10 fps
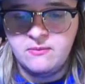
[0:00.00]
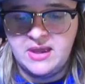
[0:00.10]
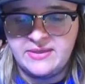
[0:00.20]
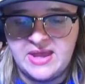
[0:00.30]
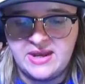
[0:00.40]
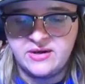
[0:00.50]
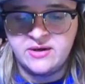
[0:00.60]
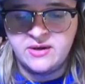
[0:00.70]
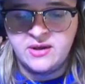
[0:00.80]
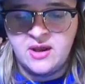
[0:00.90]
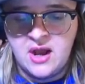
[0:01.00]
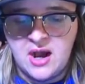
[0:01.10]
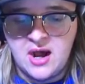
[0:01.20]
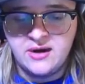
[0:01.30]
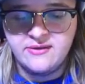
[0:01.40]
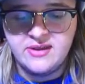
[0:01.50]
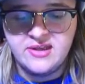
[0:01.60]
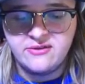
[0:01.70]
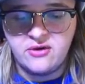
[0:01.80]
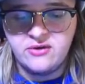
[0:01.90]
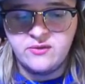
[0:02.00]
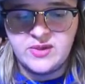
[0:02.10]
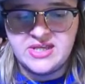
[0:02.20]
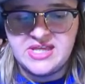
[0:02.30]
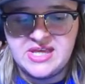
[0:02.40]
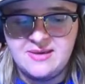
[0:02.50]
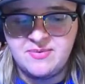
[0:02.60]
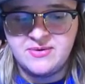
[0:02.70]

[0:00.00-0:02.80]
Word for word: And then... Honestly, as long as we keep,